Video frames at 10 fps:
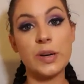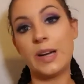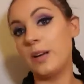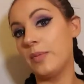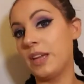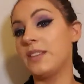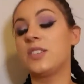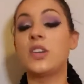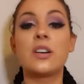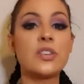That is
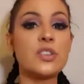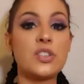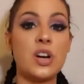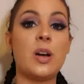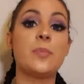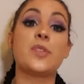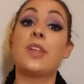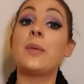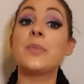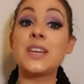a doctor's job. So
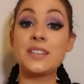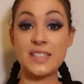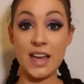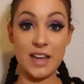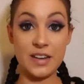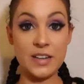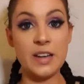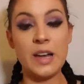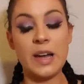that being said,